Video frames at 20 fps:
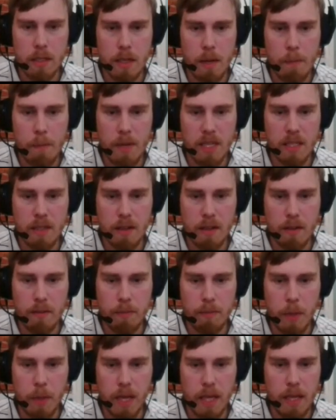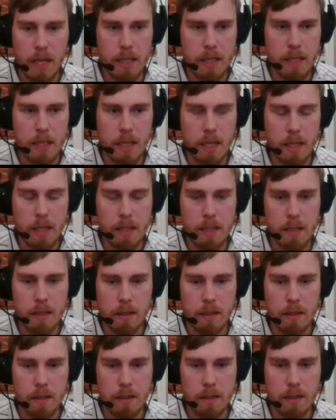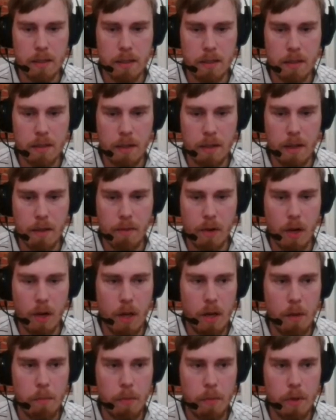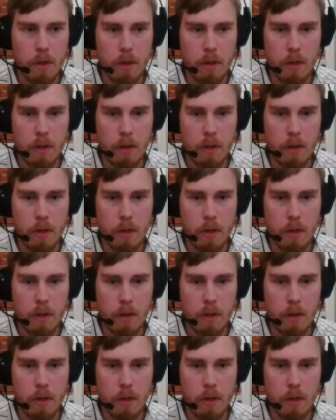I myself play e6 and just develop.